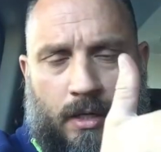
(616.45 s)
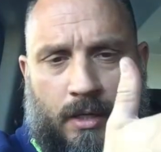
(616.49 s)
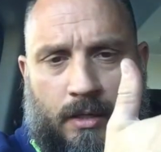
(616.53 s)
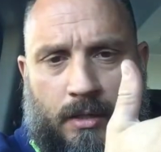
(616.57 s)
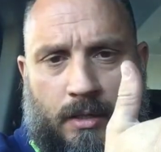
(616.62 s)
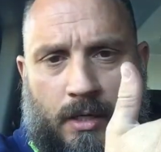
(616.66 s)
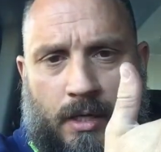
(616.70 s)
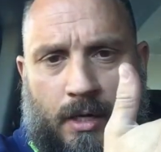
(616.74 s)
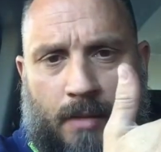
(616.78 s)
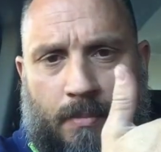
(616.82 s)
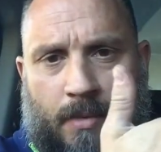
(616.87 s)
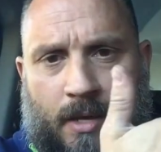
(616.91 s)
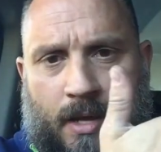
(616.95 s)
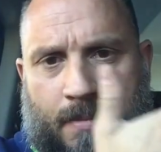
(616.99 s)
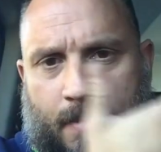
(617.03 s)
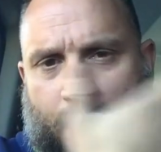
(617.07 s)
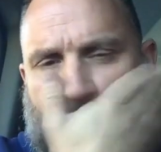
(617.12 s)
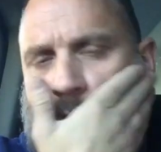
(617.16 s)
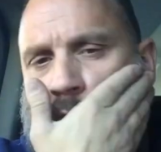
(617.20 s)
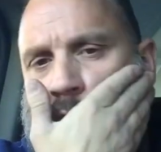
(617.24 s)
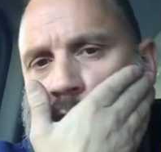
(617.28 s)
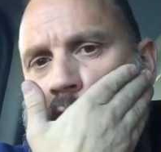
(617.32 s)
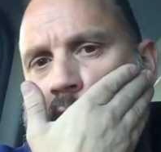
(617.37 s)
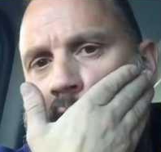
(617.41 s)
ended up
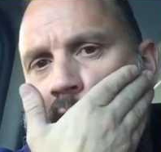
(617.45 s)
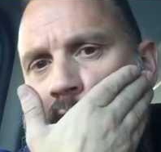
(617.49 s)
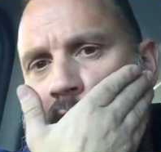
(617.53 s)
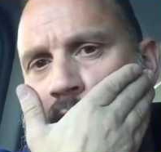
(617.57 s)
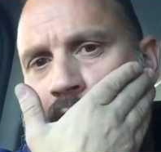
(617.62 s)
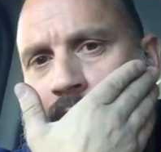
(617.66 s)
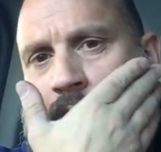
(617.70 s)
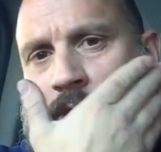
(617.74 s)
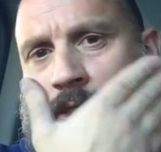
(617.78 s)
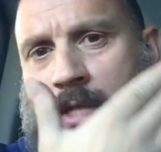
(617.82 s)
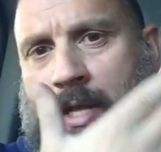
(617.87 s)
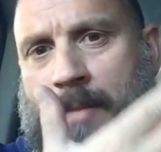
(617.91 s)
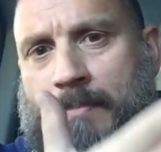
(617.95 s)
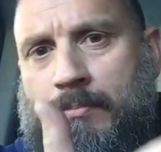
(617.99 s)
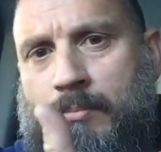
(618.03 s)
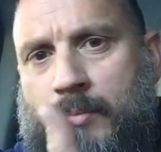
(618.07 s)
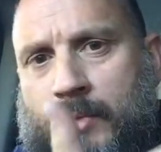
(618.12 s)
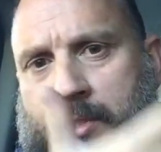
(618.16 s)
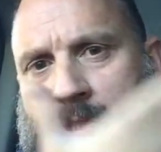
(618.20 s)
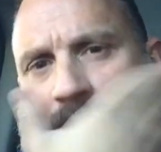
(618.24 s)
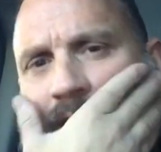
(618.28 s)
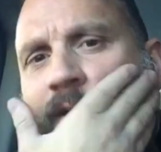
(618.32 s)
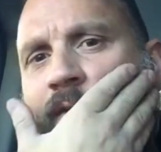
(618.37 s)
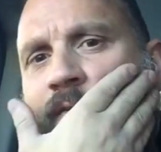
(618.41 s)
coming. And I slapped
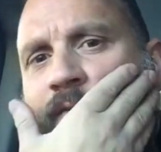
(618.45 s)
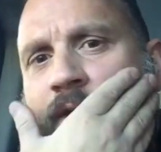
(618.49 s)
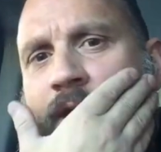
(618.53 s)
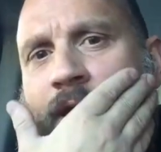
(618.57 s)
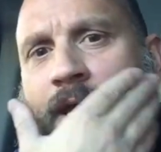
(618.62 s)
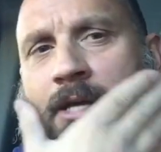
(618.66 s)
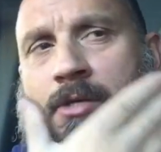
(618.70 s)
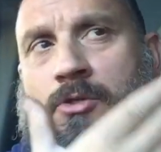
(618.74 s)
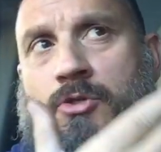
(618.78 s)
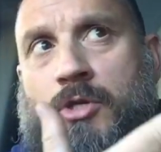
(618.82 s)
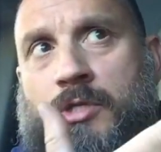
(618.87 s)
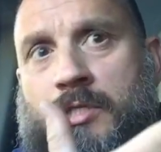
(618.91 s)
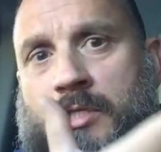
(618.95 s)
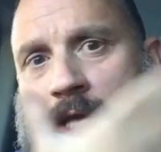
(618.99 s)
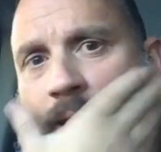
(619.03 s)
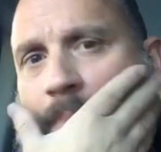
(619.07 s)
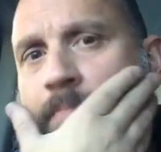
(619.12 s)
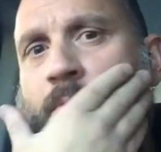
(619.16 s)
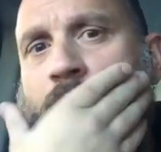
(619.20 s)
myself. As I slapped